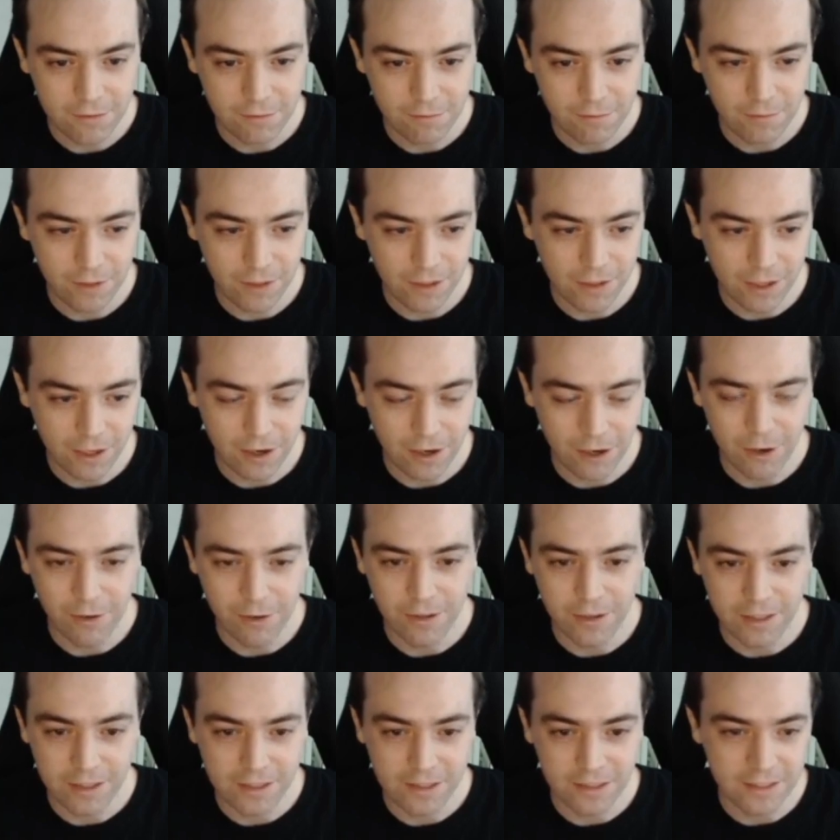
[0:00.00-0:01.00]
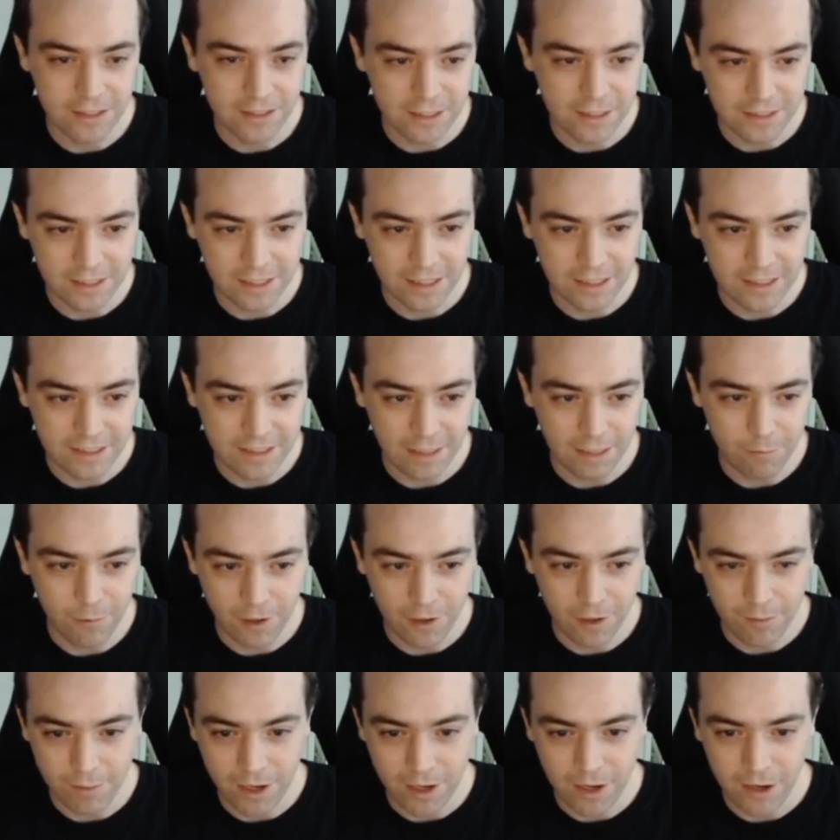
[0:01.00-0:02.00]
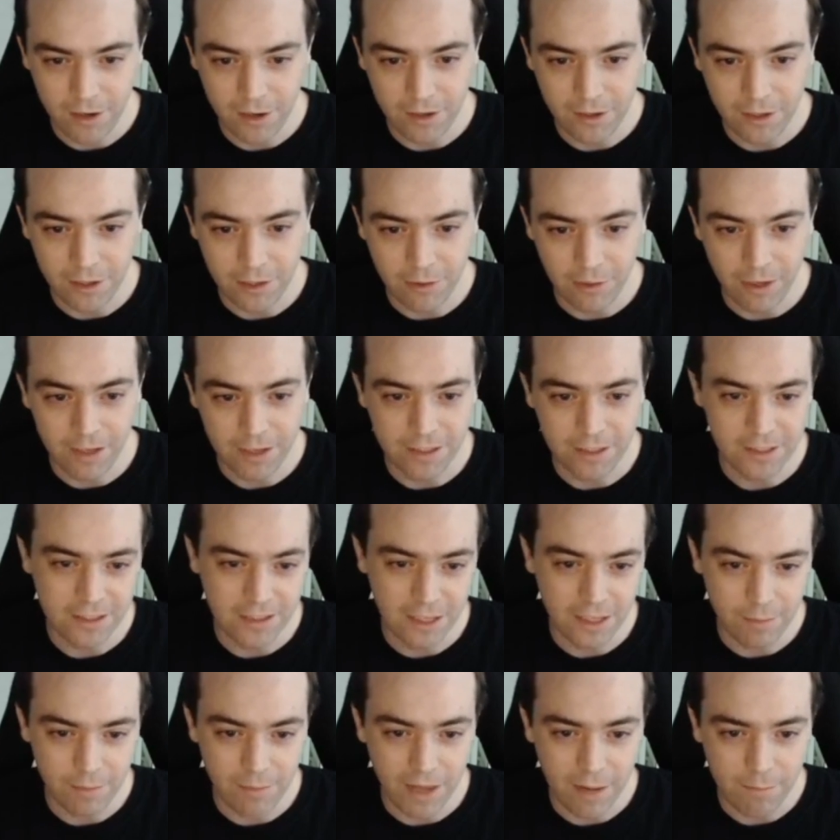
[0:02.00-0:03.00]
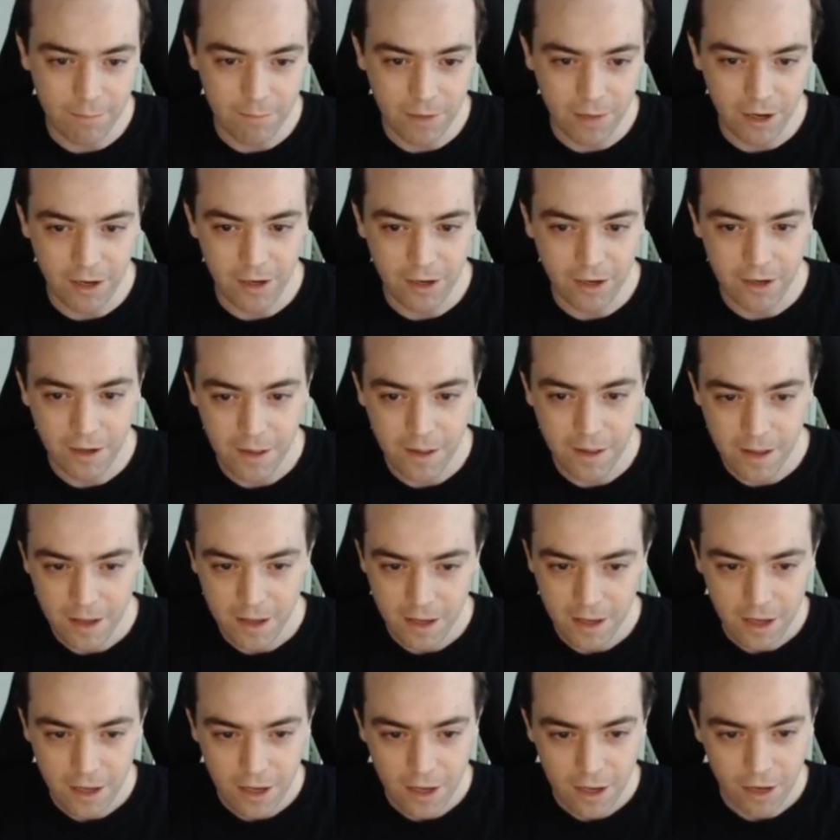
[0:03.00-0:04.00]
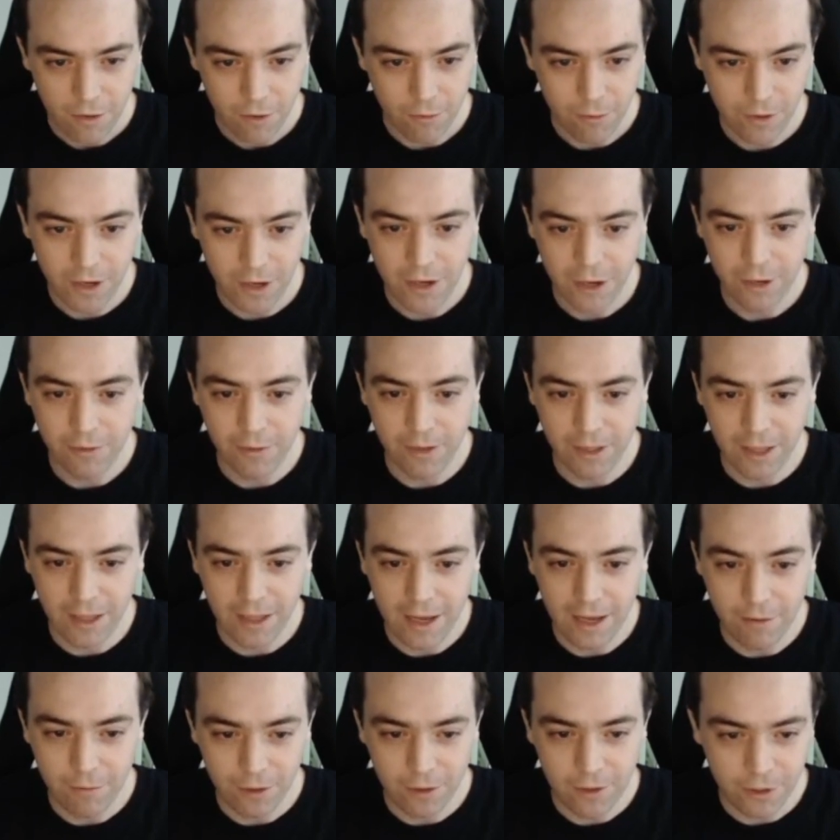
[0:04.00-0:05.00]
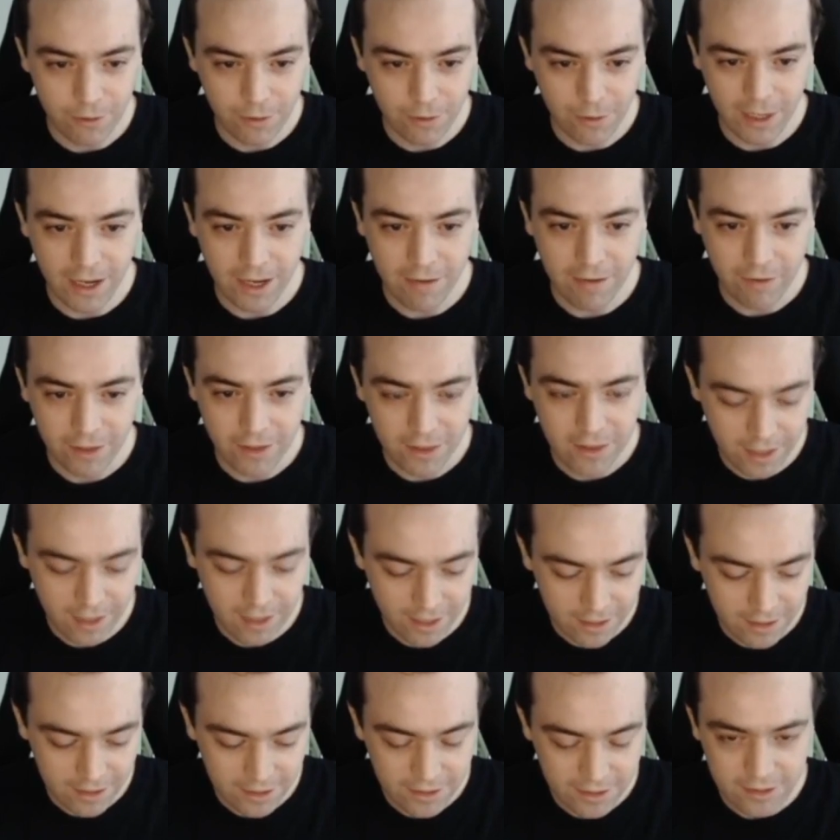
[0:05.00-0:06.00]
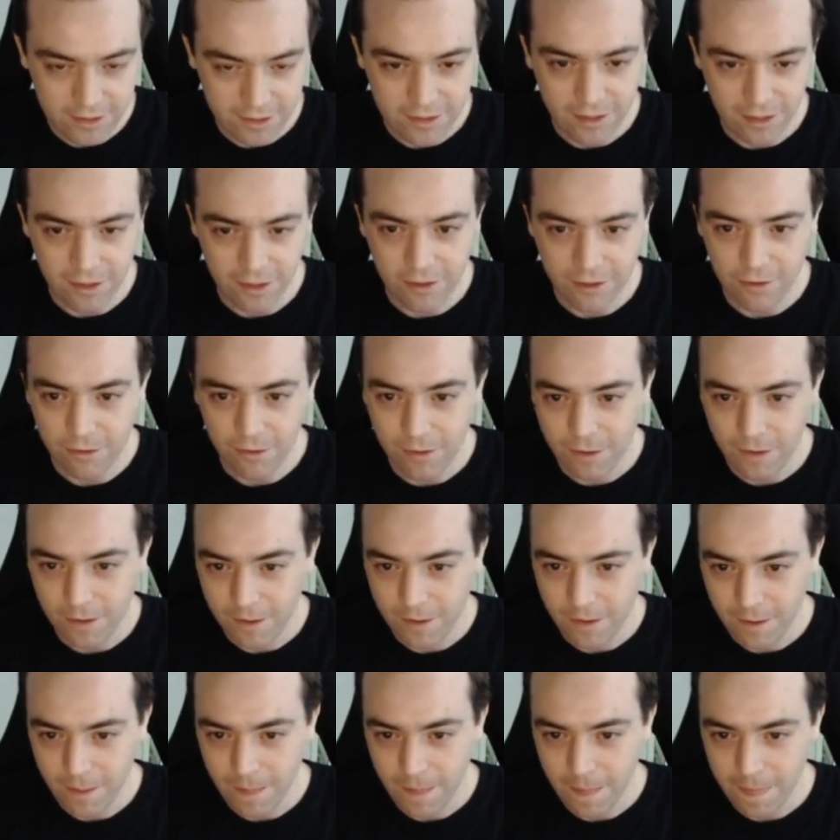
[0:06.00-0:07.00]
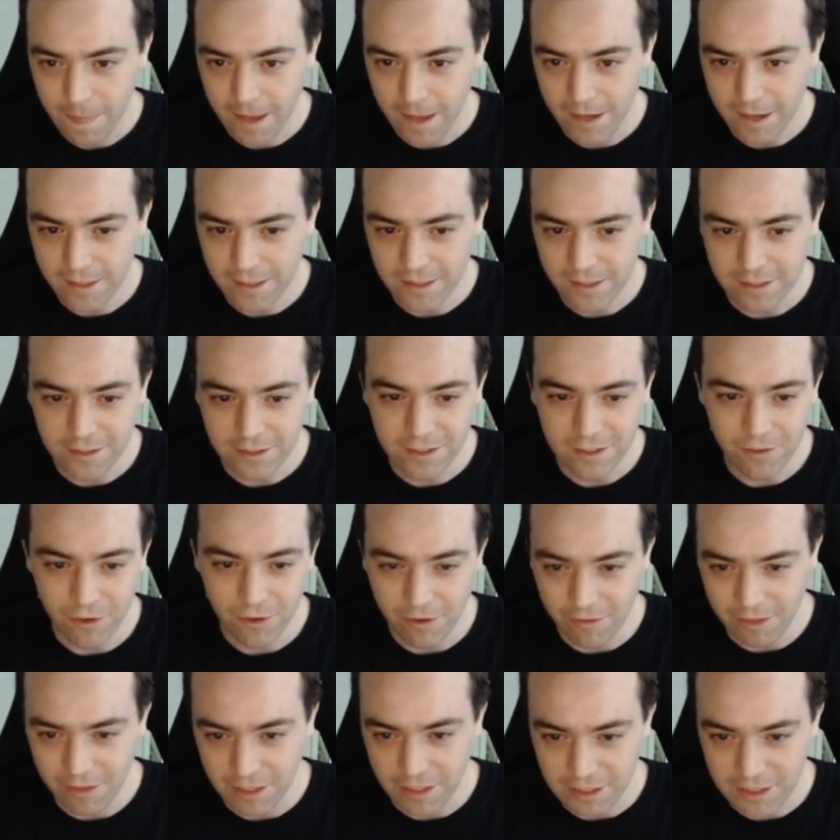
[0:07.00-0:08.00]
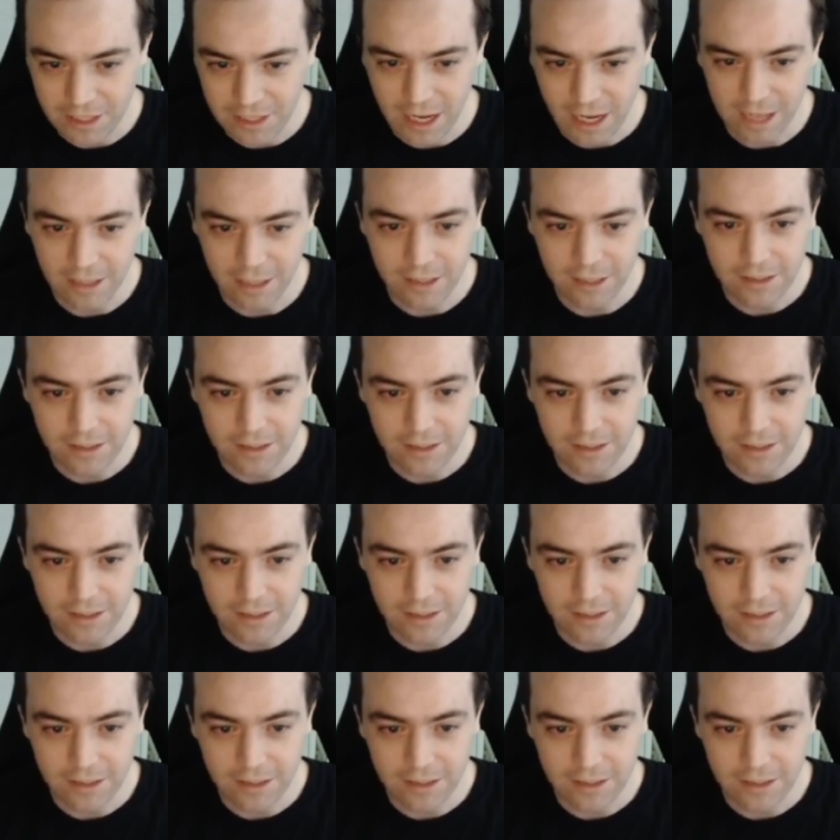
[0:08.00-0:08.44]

you're like, oh, this is easy except one part, you get to skip that part. We're not doing that. We're doing everything, so that is sort of the challenge.